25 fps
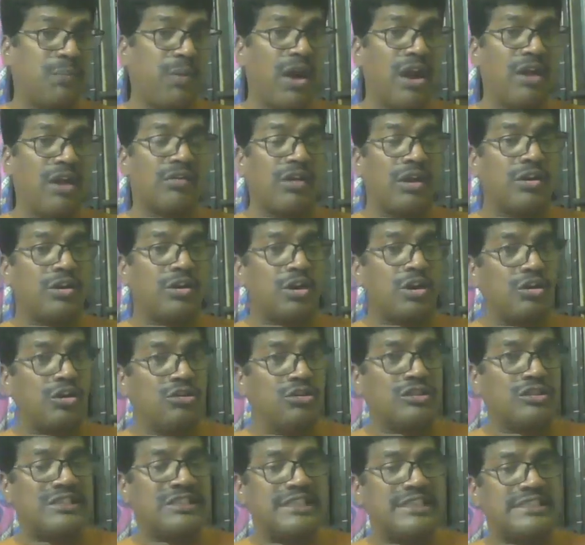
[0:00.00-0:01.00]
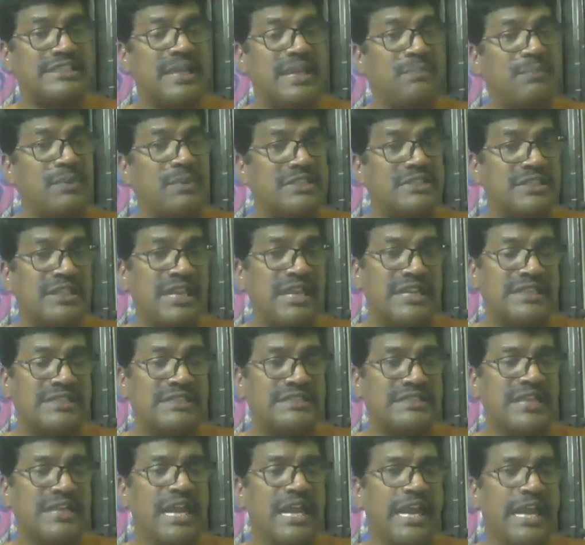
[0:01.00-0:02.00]
Paul concludes his
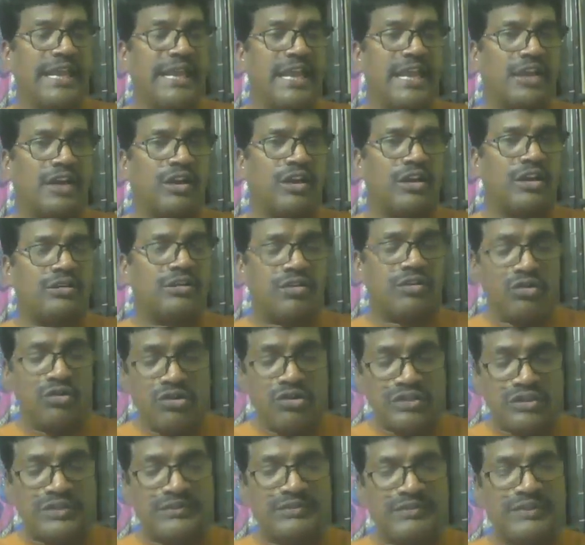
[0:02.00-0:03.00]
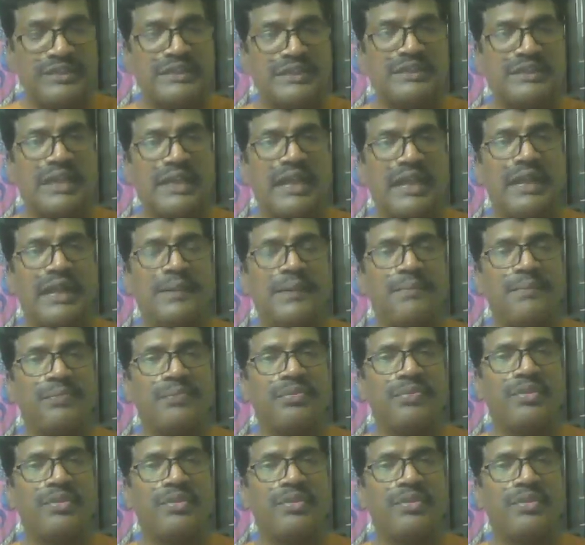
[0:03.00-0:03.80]
epistles, he concludes with the